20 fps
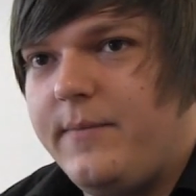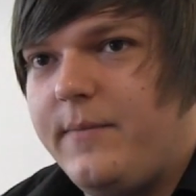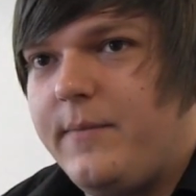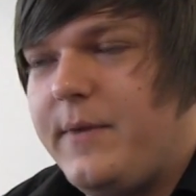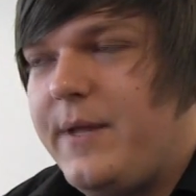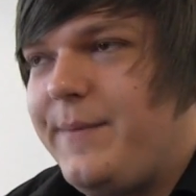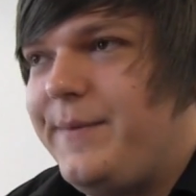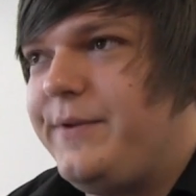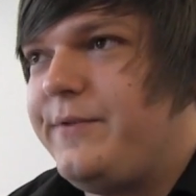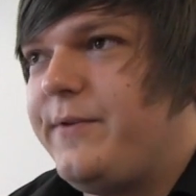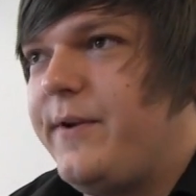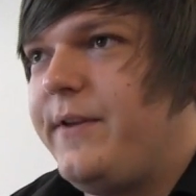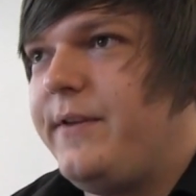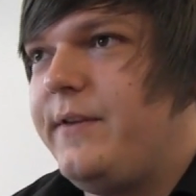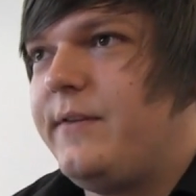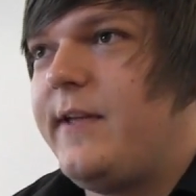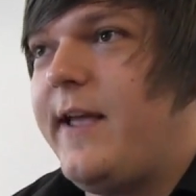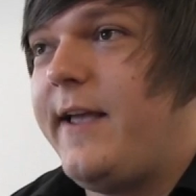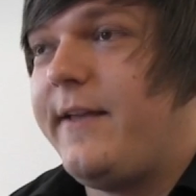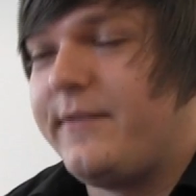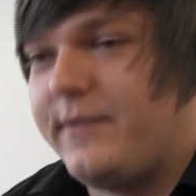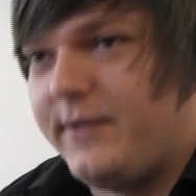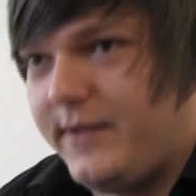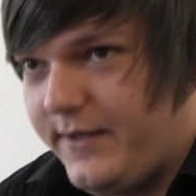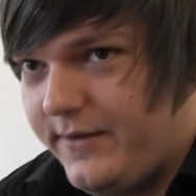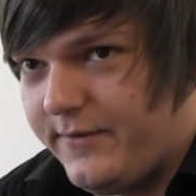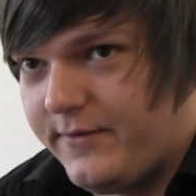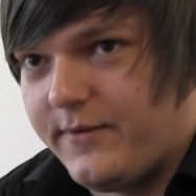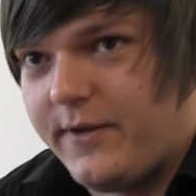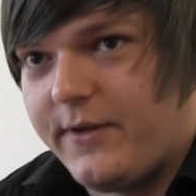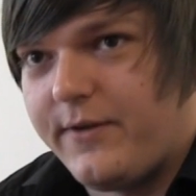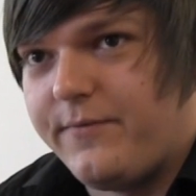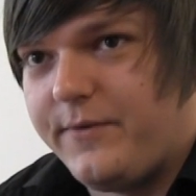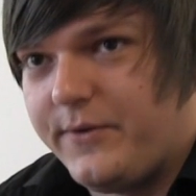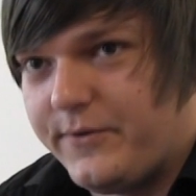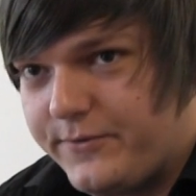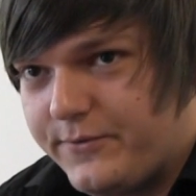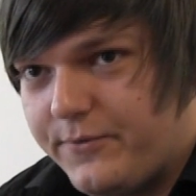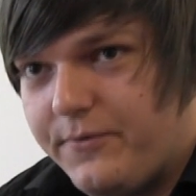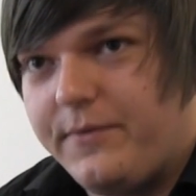Maybe try testing it in a
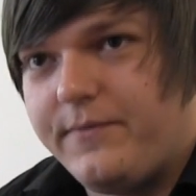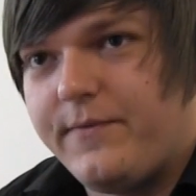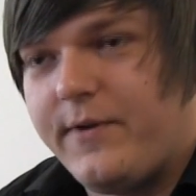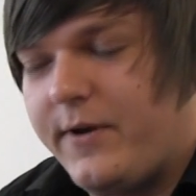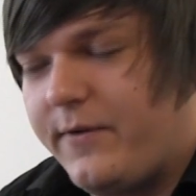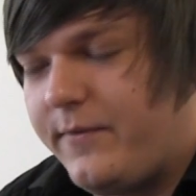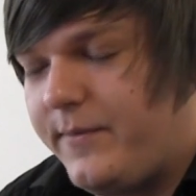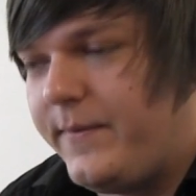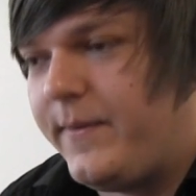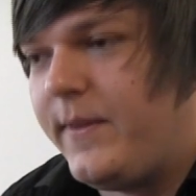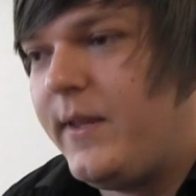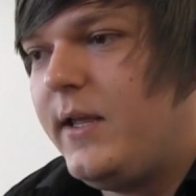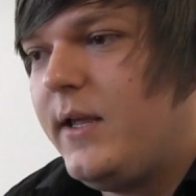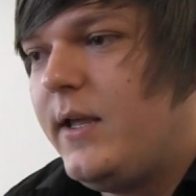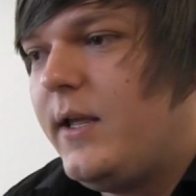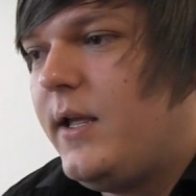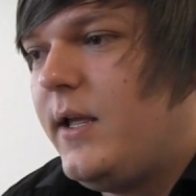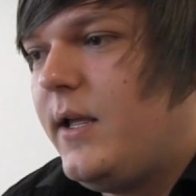real store environment,